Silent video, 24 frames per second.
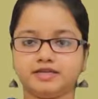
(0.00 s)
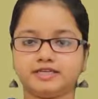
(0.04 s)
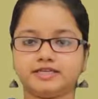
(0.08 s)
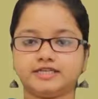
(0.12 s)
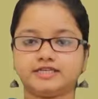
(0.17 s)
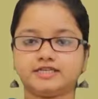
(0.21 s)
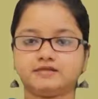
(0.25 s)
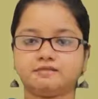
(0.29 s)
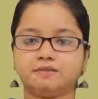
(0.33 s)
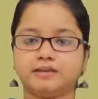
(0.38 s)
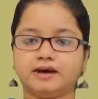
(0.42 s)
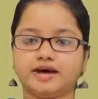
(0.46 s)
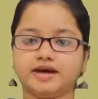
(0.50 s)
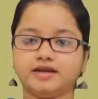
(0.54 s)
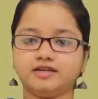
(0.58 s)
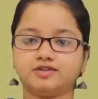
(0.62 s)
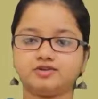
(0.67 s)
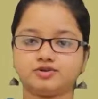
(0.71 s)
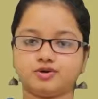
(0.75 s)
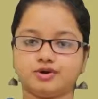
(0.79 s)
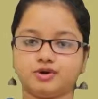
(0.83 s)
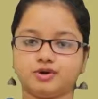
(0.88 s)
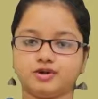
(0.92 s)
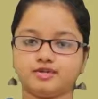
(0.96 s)
it is by
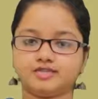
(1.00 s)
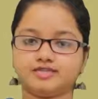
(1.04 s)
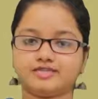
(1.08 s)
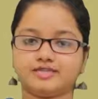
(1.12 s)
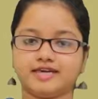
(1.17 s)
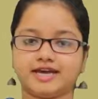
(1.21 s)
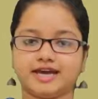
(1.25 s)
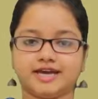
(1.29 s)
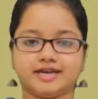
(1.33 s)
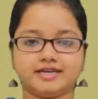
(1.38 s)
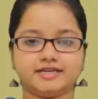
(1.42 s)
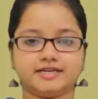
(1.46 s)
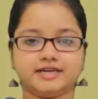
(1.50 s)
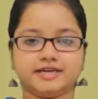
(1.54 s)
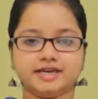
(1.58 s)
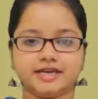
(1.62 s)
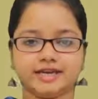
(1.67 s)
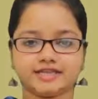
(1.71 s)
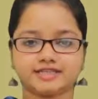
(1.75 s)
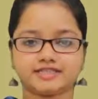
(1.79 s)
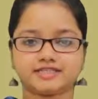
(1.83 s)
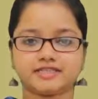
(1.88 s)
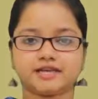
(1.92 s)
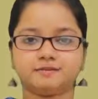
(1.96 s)
choice that they
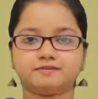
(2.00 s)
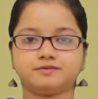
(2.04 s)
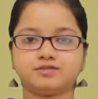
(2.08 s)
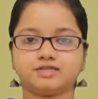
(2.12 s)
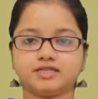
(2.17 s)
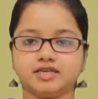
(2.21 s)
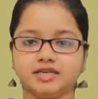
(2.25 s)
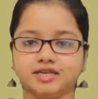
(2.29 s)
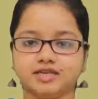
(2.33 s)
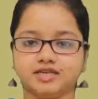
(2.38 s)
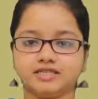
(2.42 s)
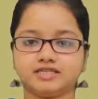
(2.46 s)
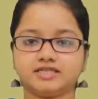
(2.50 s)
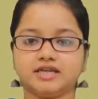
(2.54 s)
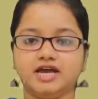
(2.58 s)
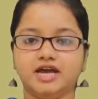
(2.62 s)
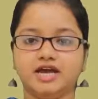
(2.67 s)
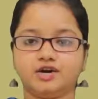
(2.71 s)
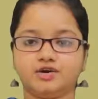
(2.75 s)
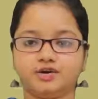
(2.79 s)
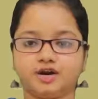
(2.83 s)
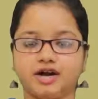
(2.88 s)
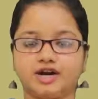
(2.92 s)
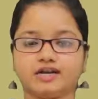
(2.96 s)
accept things
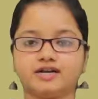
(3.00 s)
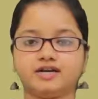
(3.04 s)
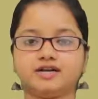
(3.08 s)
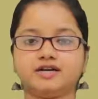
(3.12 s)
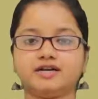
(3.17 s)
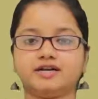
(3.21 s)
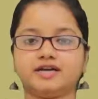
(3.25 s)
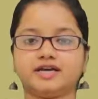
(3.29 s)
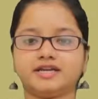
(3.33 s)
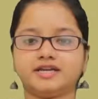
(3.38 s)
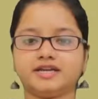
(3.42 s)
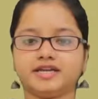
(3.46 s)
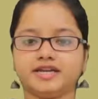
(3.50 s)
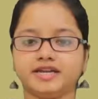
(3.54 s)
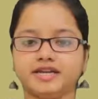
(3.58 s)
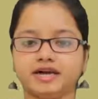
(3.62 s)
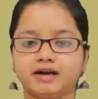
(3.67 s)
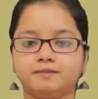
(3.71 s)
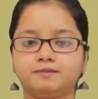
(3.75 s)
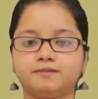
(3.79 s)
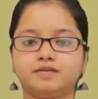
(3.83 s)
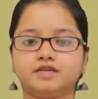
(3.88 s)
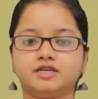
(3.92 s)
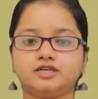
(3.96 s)
rather than
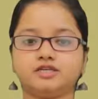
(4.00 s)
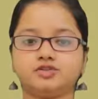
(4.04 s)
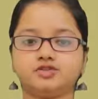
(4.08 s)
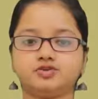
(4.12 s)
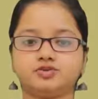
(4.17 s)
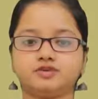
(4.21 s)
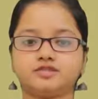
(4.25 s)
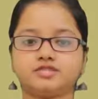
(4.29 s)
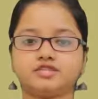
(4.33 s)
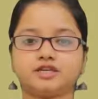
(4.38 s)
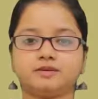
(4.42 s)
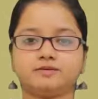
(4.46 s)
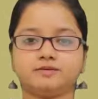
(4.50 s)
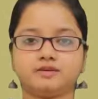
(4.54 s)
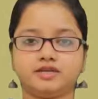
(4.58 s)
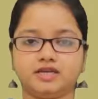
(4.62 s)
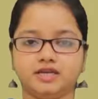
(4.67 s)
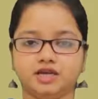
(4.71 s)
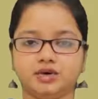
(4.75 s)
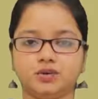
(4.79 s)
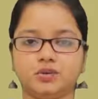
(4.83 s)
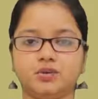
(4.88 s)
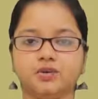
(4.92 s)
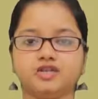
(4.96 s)
adapting to
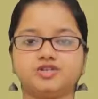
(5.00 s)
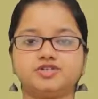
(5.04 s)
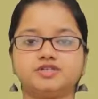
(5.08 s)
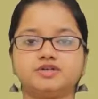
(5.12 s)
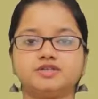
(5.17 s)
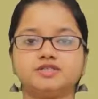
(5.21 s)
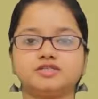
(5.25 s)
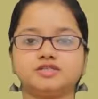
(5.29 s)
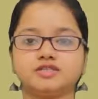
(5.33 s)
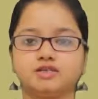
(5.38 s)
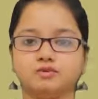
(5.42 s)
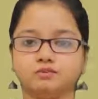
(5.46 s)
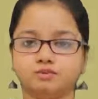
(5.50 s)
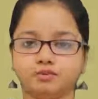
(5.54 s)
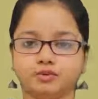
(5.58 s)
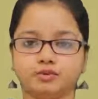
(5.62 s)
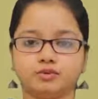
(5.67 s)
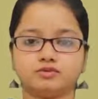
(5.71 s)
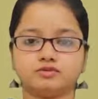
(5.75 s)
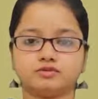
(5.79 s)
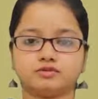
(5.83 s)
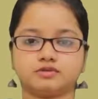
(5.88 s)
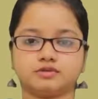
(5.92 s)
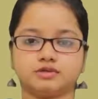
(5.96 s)
something which is
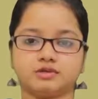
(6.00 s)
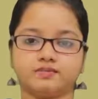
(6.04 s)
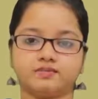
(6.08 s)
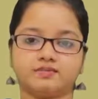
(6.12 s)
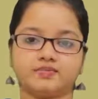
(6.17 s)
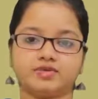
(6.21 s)
imposed.